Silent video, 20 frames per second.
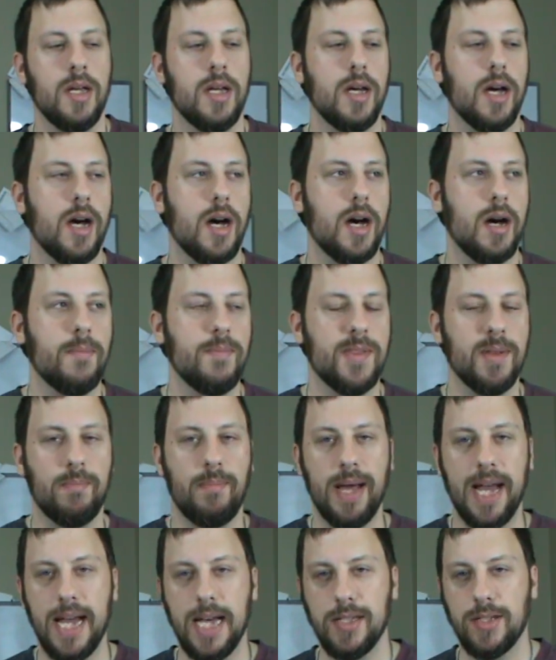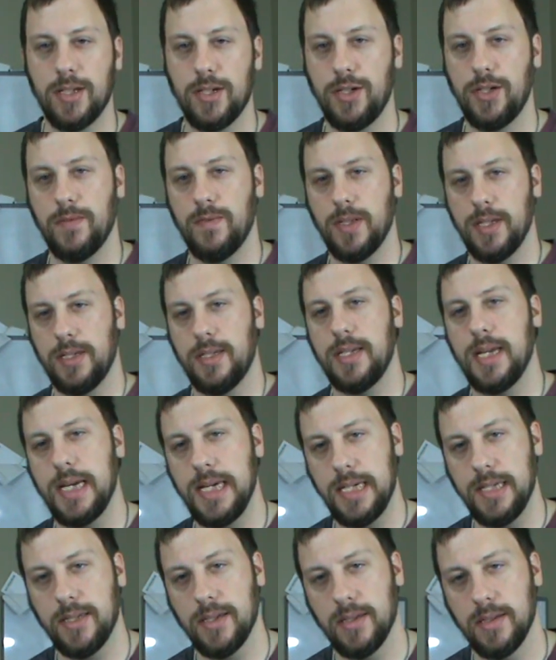The passage of the
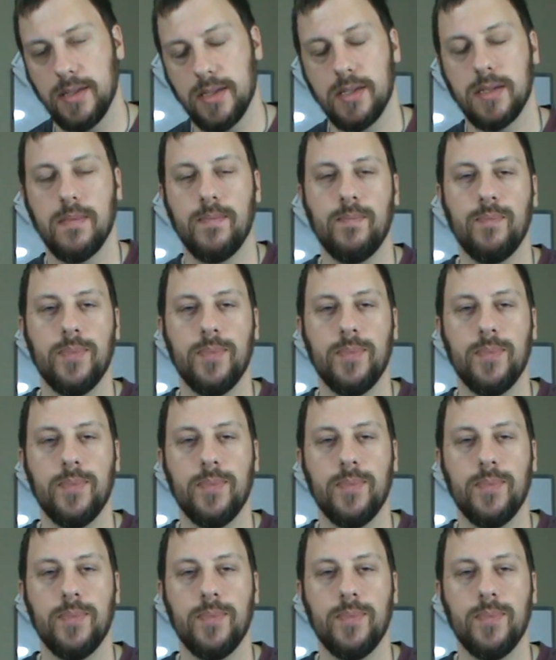seasons.